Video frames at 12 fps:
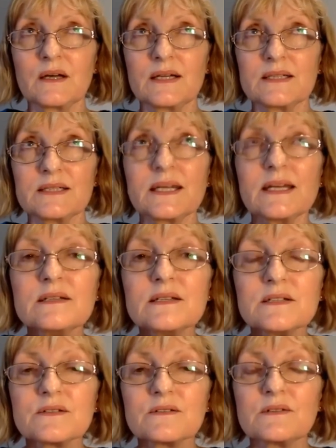
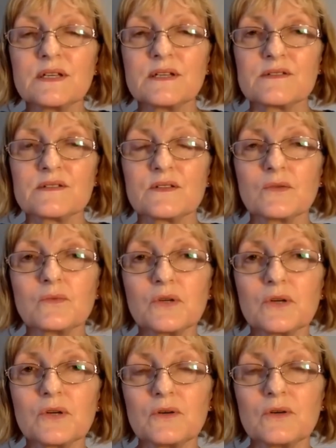attending to things in the
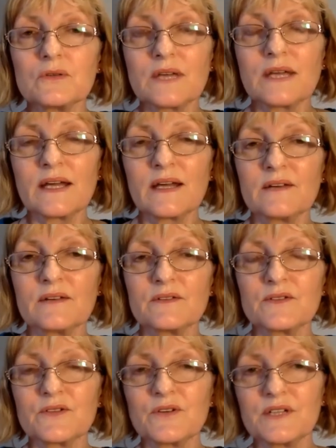world
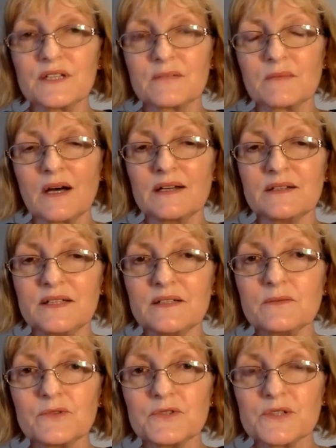and turning the mind
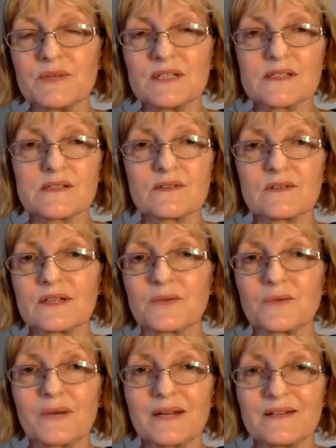inwards when it's not
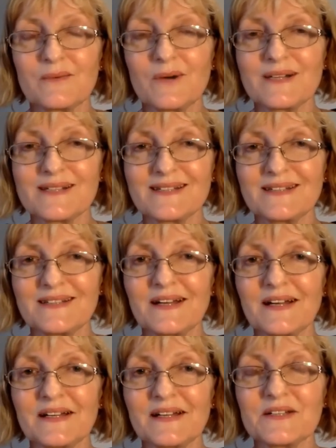otherwise
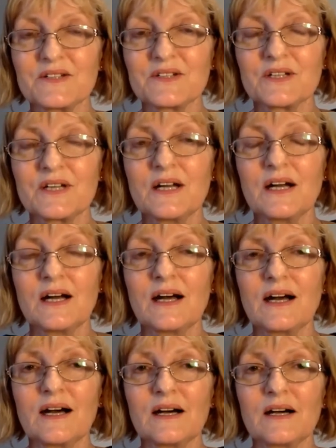engaged,
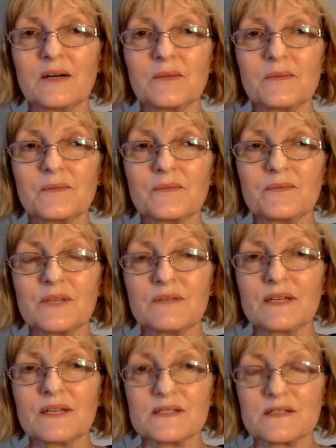um,
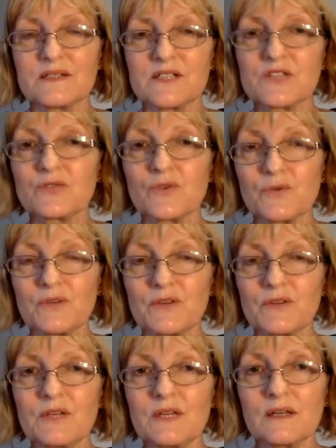then that is an
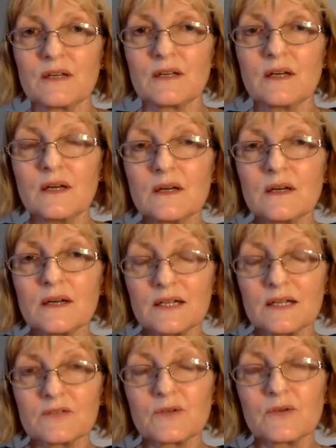extraordinary thing.
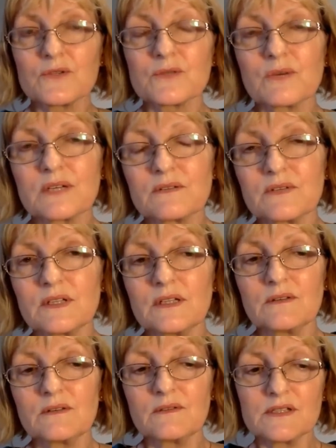And of course, one of
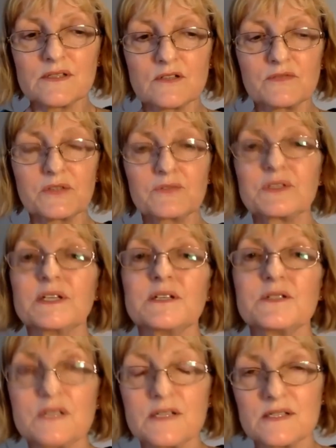the theosophical
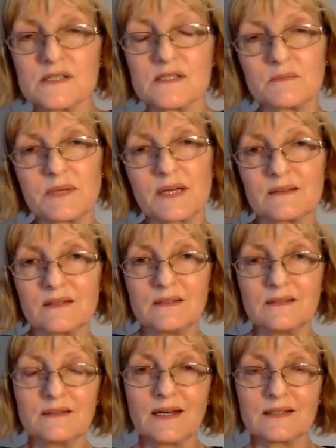teachings is about
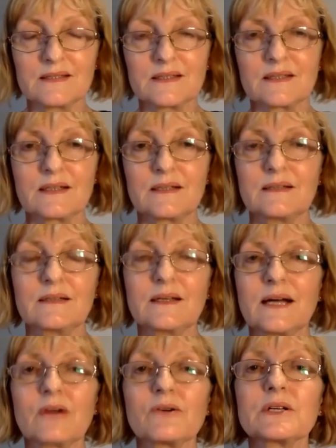the
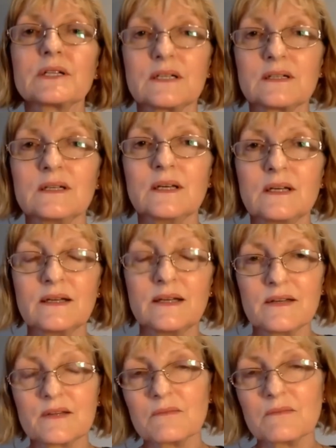antakarana
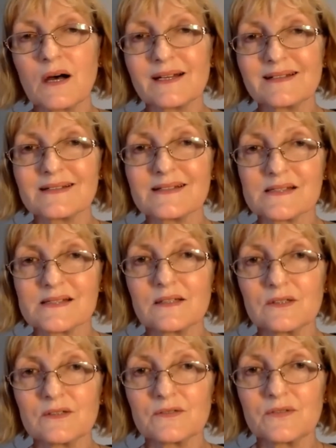in the mind
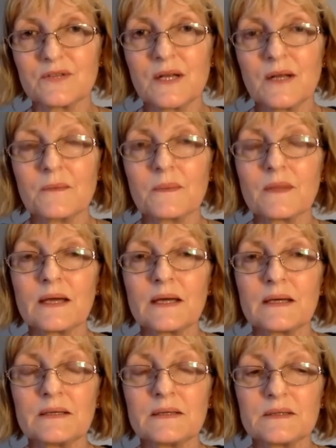itself.
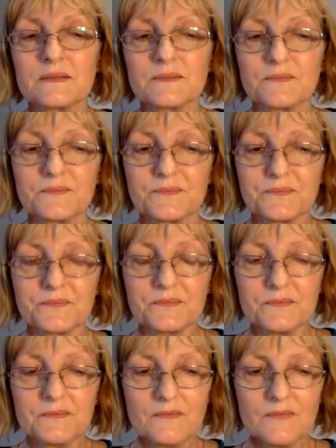And
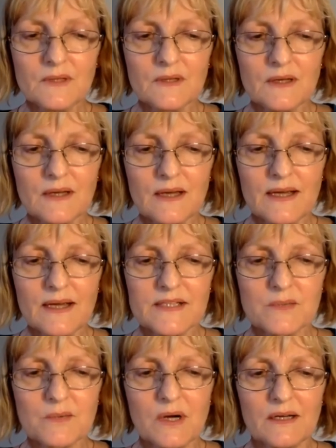
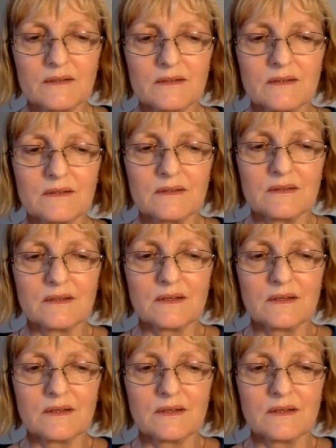as one